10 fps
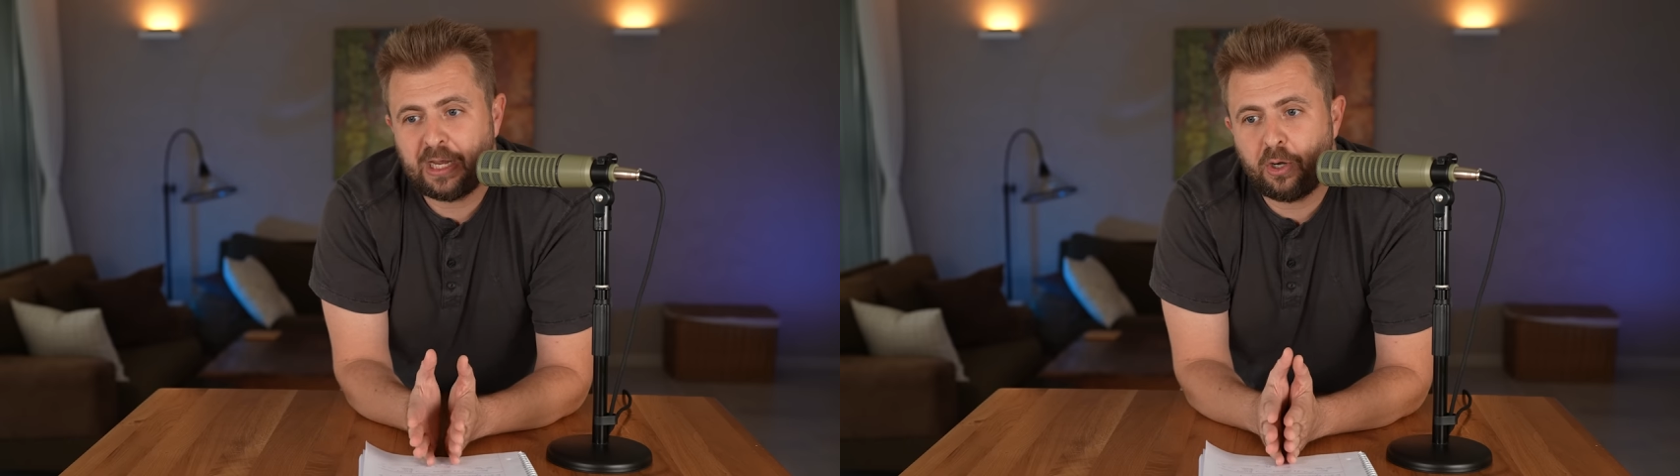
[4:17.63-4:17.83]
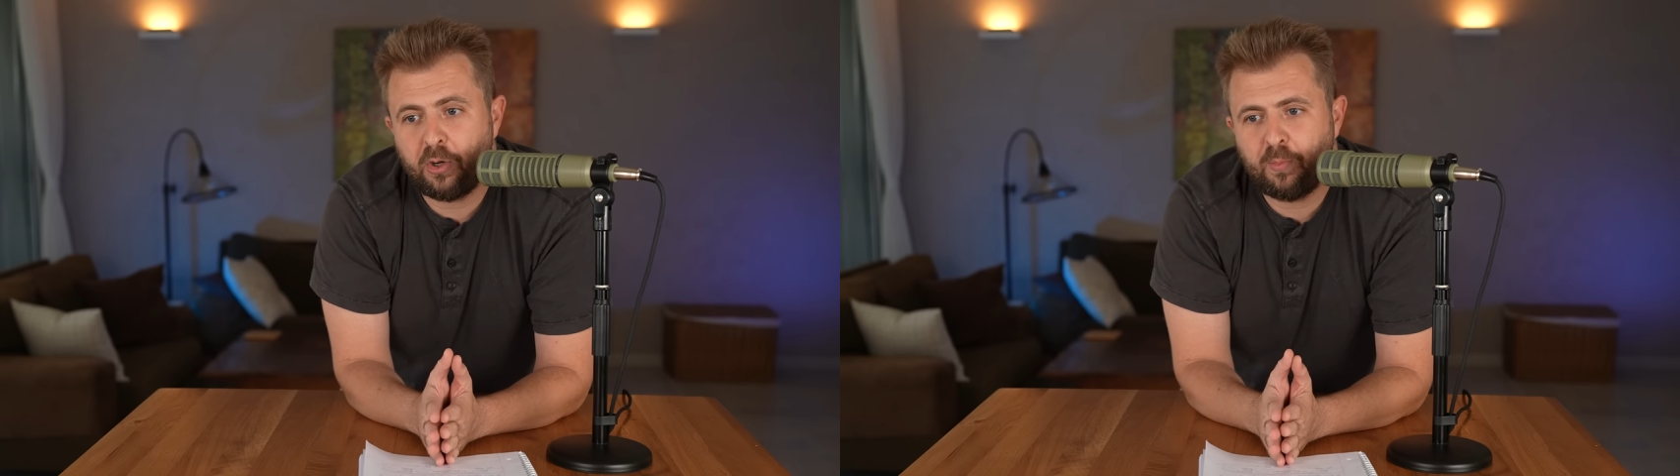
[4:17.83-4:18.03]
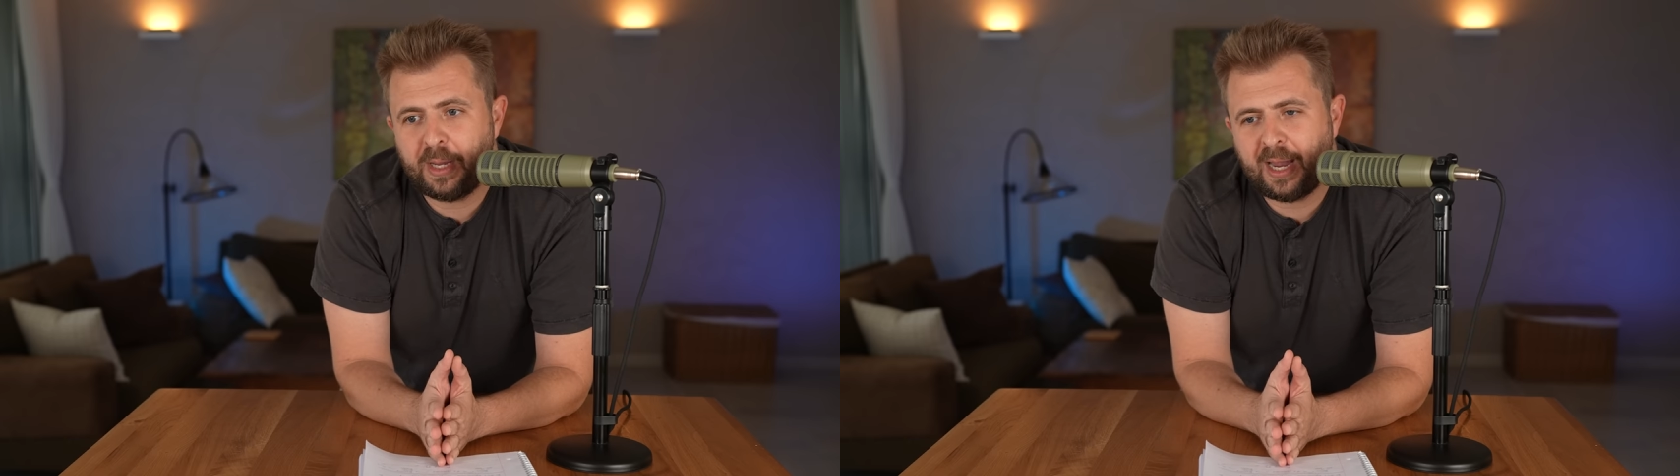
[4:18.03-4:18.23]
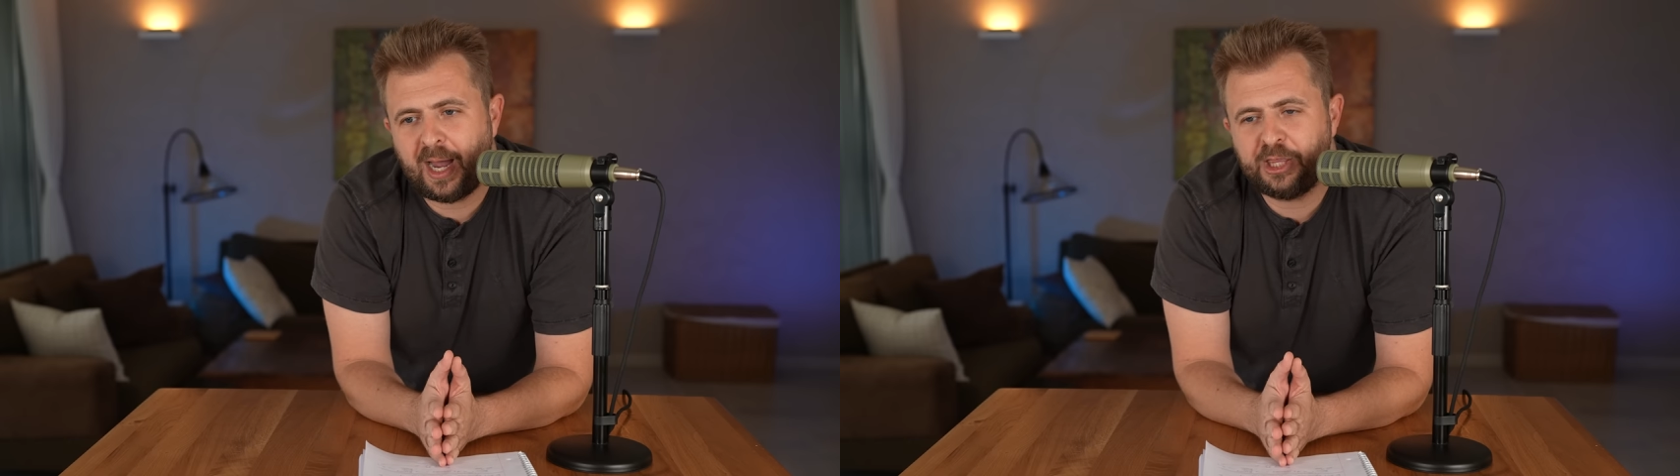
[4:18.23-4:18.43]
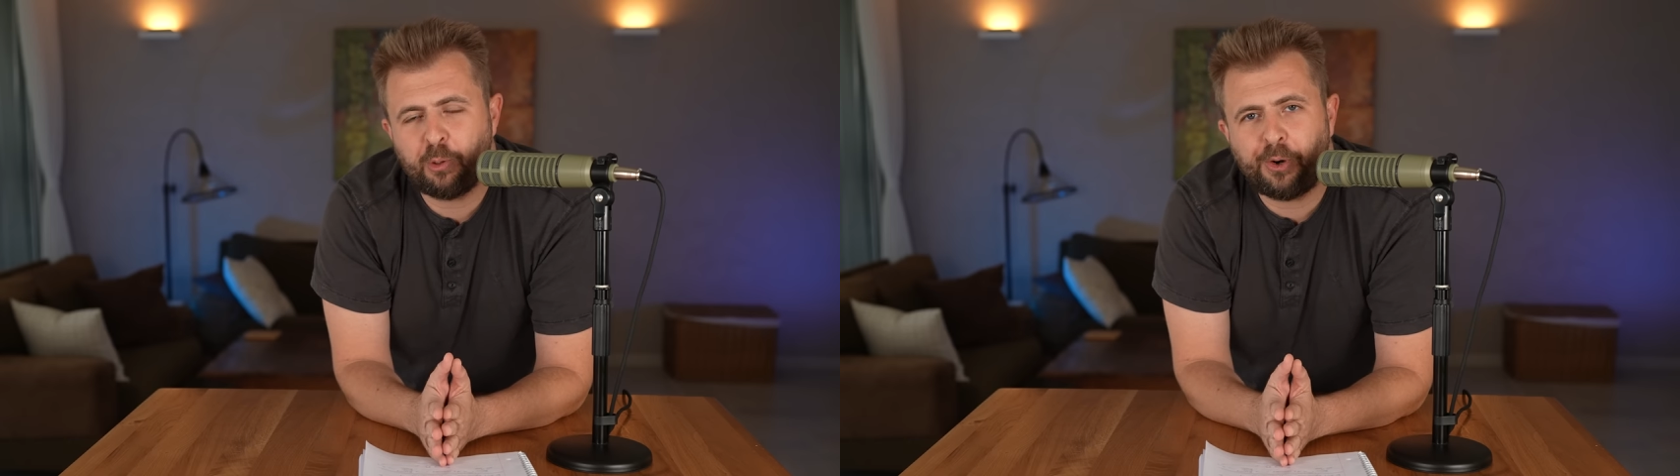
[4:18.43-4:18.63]
oh my
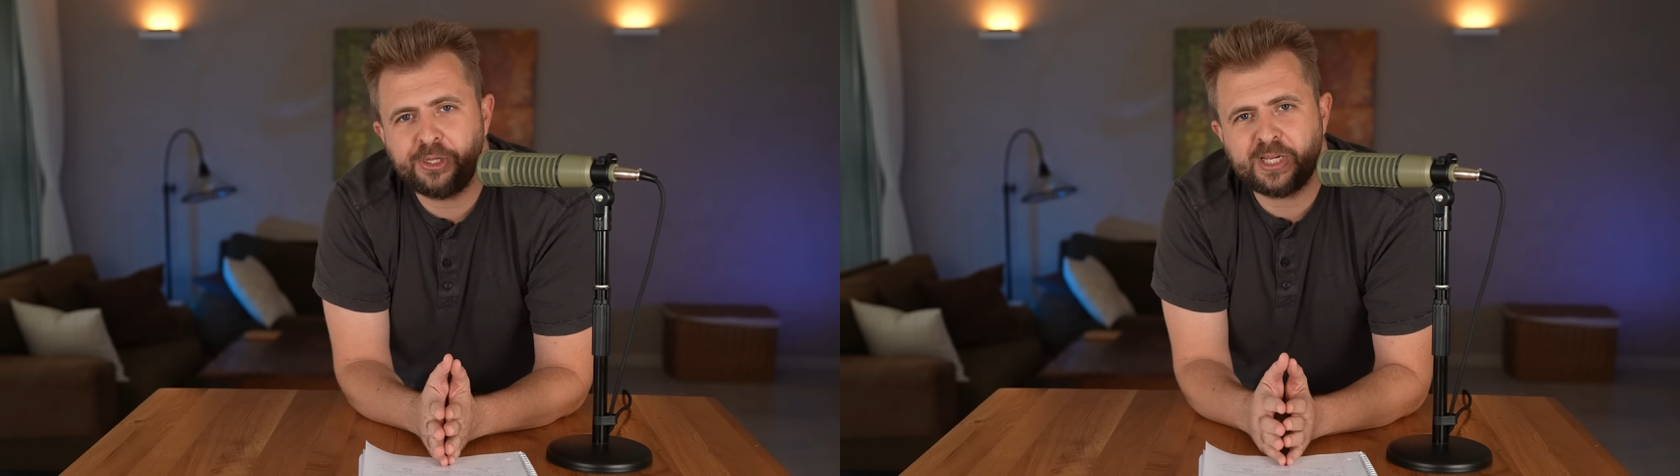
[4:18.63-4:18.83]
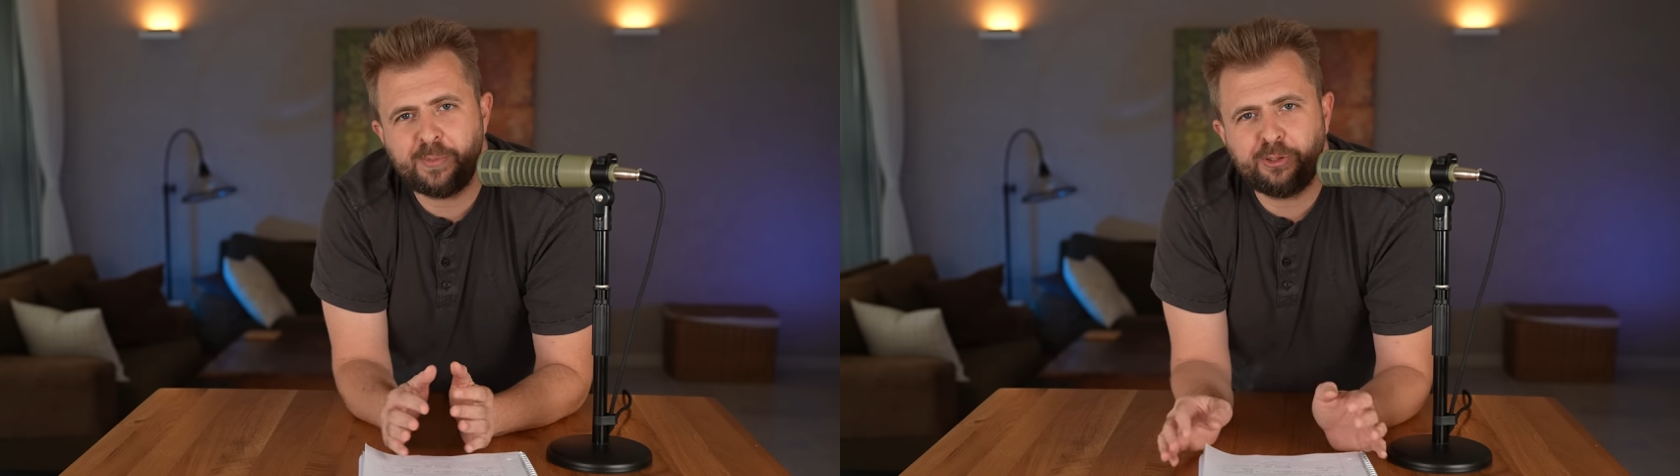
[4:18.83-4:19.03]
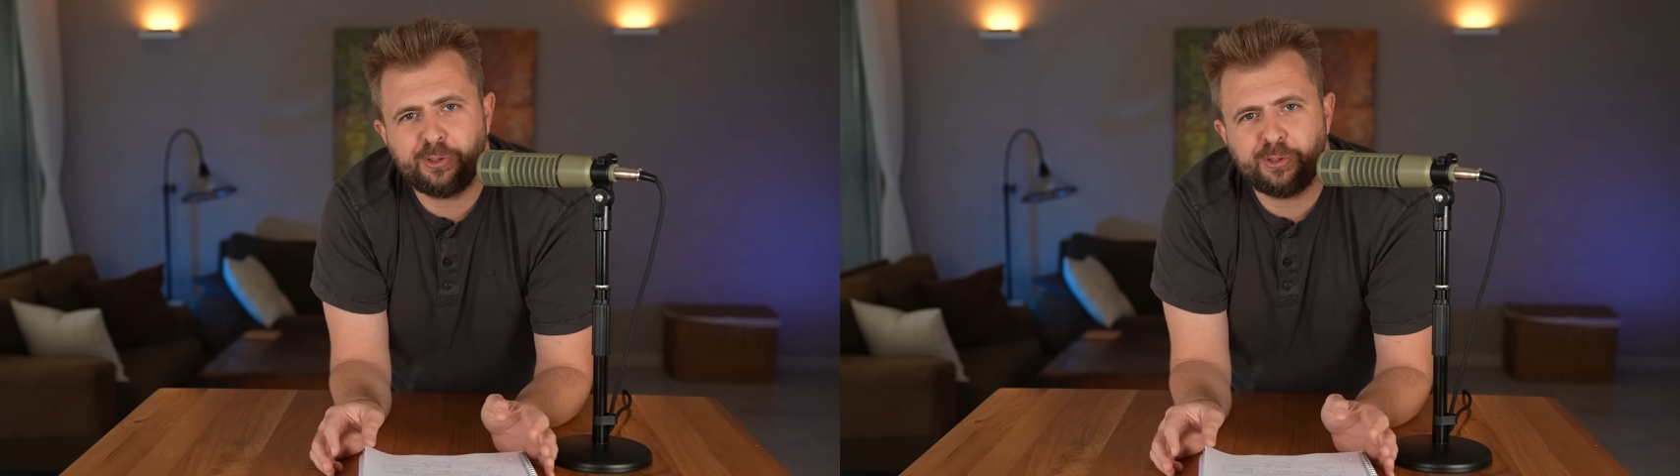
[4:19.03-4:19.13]
God, the world is coming